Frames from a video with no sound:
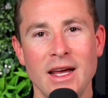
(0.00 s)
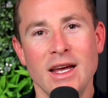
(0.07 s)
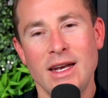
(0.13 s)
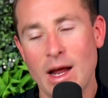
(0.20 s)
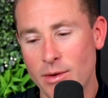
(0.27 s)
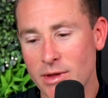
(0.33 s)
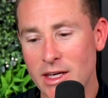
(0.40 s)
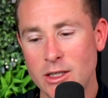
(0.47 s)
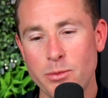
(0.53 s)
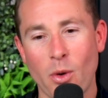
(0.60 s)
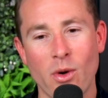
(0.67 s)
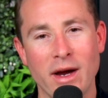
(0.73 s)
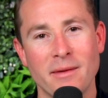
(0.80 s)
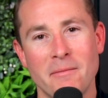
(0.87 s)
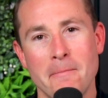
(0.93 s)
Now, at this
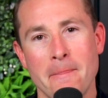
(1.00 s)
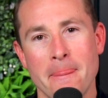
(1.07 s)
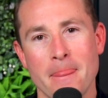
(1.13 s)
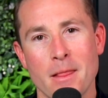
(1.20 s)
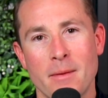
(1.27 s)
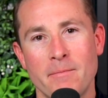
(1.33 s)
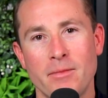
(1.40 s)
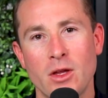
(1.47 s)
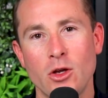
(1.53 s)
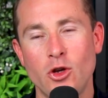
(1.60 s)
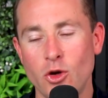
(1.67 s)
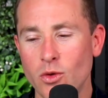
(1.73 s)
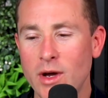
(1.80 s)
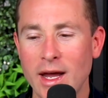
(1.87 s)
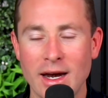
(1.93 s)
point,
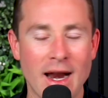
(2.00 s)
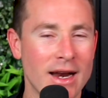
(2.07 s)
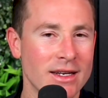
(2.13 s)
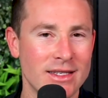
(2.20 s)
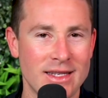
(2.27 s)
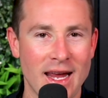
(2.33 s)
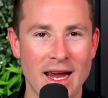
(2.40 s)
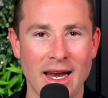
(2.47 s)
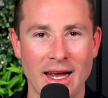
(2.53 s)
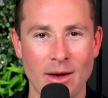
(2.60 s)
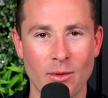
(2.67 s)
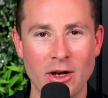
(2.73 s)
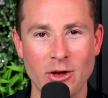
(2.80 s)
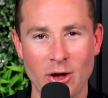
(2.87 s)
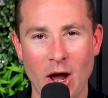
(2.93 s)
you'll get an understanding
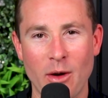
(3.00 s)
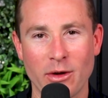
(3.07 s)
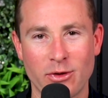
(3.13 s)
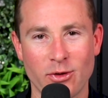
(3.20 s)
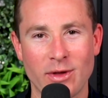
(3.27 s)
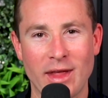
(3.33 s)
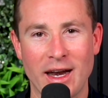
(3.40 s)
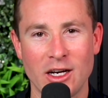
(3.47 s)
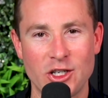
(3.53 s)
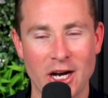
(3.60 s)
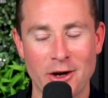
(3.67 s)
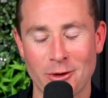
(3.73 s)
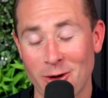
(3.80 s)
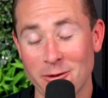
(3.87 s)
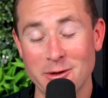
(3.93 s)
when you're going through that
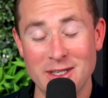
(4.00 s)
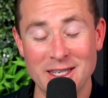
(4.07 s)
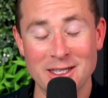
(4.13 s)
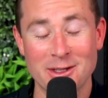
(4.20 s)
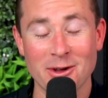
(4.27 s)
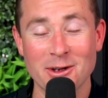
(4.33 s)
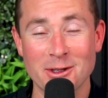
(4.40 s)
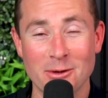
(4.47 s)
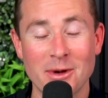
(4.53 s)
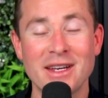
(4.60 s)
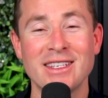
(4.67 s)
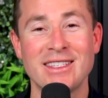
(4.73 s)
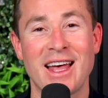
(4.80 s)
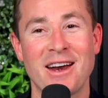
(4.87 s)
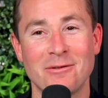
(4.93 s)
agenda. And obviously, it's not as quick
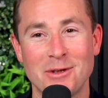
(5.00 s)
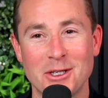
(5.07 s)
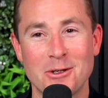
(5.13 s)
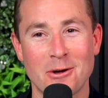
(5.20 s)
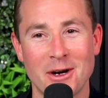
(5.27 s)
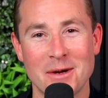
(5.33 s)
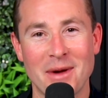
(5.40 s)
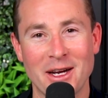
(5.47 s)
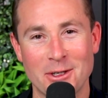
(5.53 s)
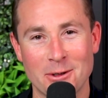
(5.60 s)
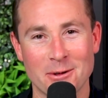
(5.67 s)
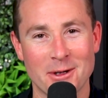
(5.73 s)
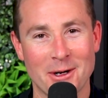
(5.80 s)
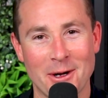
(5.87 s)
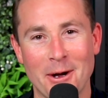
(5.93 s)
as that. I'm just trying to make
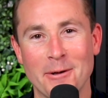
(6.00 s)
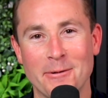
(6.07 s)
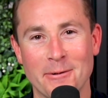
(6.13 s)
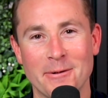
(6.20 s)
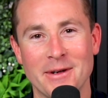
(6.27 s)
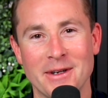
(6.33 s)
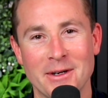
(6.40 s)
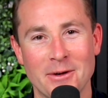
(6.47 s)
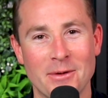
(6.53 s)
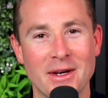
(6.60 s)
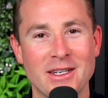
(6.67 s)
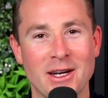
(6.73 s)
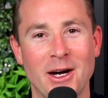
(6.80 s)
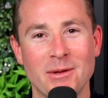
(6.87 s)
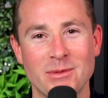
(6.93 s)
sure that I go through it in a quick
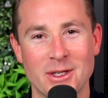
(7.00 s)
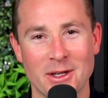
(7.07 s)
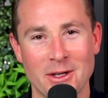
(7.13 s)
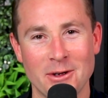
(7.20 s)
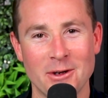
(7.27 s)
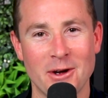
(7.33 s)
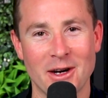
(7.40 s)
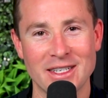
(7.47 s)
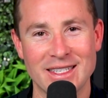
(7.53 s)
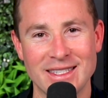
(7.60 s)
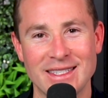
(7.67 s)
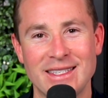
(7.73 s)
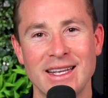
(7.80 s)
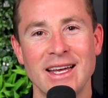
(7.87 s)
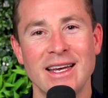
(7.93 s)
time so that you guys
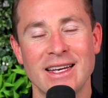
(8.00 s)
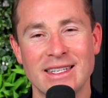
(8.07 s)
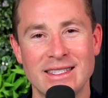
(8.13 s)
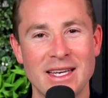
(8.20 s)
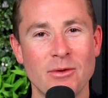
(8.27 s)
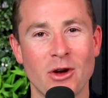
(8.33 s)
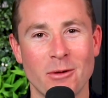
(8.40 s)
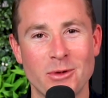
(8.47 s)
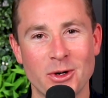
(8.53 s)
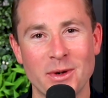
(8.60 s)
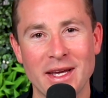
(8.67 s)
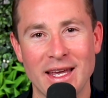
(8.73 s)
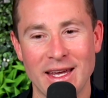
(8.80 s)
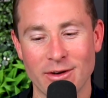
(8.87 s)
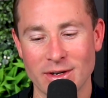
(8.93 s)
can see what I'm
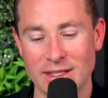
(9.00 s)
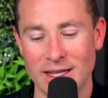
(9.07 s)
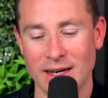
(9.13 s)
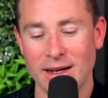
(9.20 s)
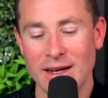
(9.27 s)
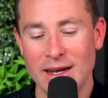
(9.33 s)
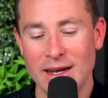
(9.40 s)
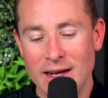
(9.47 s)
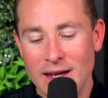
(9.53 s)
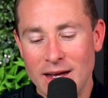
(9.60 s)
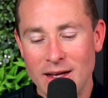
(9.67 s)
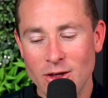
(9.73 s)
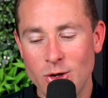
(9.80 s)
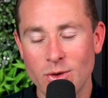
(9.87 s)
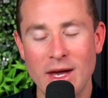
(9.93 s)
doing here is that
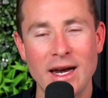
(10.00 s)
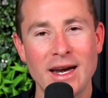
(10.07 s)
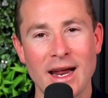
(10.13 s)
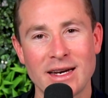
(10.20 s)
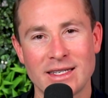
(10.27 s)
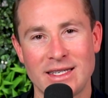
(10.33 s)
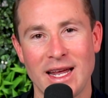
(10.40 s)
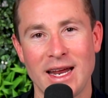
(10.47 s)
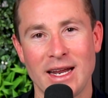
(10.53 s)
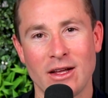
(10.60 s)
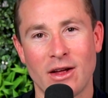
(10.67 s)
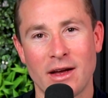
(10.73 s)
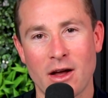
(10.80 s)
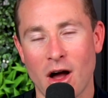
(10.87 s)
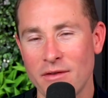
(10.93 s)
you'll get an understanding.
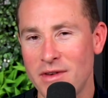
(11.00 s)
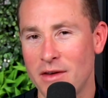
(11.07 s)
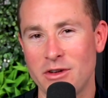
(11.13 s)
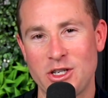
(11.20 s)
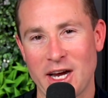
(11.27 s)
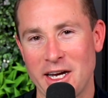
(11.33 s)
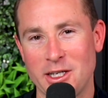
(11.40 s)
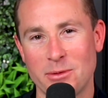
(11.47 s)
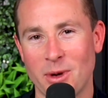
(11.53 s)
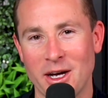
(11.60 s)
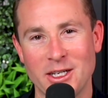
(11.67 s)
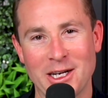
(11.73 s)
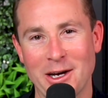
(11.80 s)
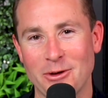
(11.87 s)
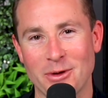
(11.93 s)
Like I've never changed my
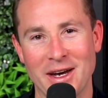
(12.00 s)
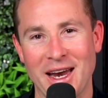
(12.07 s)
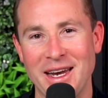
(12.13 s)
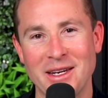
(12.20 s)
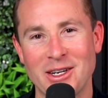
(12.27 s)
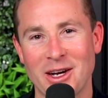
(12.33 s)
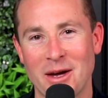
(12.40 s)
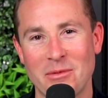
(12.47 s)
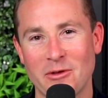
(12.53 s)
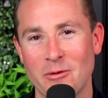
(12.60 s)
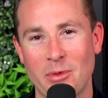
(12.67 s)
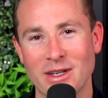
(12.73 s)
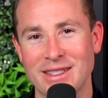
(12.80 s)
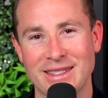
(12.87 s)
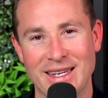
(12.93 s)
agenda in any type of a
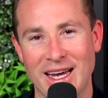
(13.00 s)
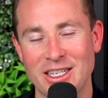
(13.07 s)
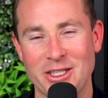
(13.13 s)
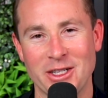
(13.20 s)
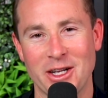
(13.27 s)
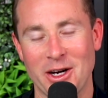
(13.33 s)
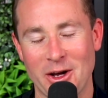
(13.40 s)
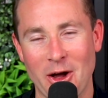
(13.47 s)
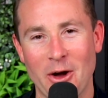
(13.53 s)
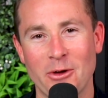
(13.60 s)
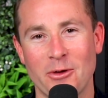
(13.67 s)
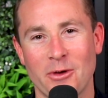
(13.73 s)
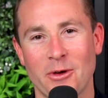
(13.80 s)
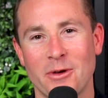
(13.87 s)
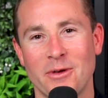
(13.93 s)
presentation that I go
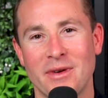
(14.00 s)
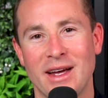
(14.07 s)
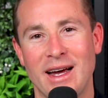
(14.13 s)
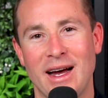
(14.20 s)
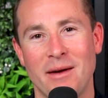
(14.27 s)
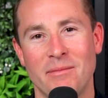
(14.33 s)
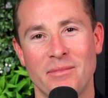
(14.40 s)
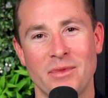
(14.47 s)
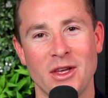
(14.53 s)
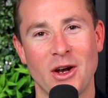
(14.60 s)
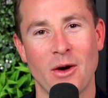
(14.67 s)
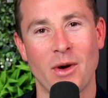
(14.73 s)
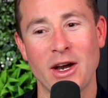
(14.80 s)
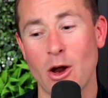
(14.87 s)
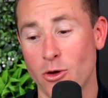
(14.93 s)
through.
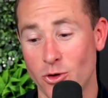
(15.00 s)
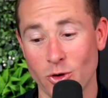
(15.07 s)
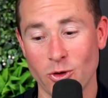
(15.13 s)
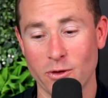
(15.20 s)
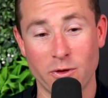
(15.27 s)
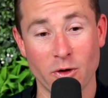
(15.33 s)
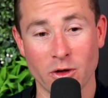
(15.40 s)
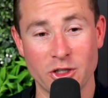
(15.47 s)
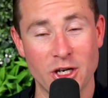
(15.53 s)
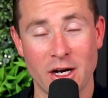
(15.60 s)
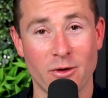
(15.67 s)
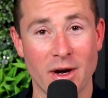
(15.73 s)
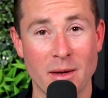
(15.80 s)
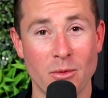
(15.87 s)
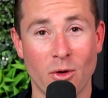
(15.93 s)
I don't do the full agenda
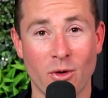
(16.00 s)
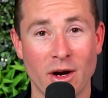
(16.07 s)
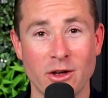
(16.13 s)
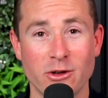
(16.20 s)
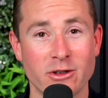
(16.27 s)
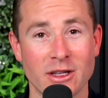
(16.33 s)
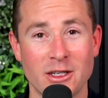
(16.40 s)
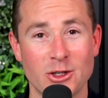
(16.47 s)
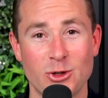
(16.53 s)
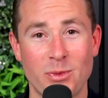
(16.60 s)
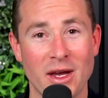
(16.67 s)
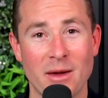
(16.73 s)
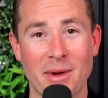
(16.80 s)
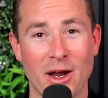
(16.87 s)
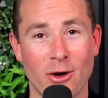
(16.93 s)
anymore. I usually just
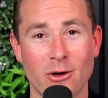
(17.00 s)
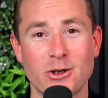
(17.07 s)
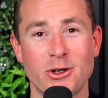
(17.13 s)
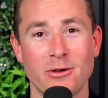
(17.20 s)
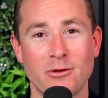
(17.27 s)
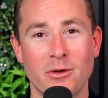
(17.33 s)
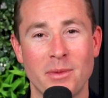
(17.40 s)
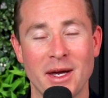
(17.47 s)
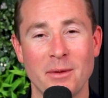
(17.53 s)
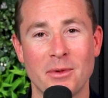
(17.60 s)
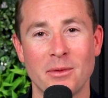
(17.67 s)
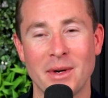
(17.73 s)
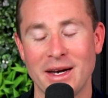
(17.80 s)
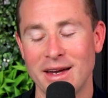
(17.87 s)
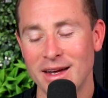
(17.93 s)
speak about auction for people.
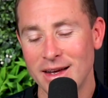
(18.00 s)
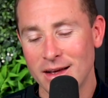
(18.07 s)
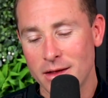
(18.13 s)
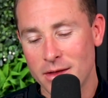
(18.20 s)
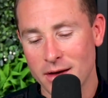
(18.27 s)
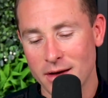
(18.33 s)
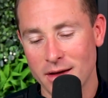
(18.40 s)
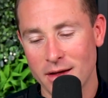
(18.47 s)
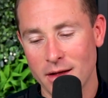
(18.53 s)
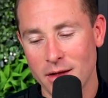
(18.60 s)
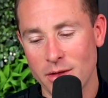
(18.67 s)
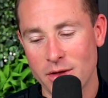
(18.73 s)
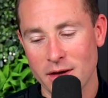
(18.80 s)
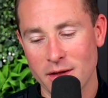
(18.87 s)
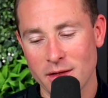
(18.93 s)
But the
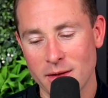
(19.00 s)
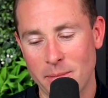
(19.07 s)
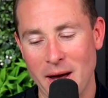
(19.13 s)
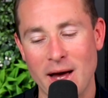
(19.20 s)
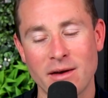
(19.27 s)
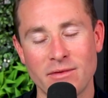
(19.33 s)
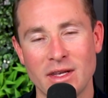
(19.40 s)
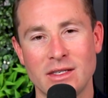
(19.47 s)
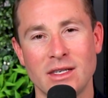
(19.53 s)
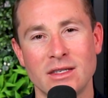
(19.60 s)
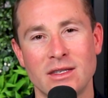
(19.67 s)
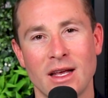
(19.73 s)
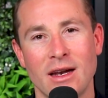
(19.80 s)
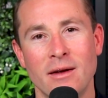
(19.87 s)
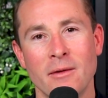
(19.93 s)
part of this is
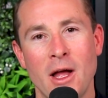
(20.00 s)
that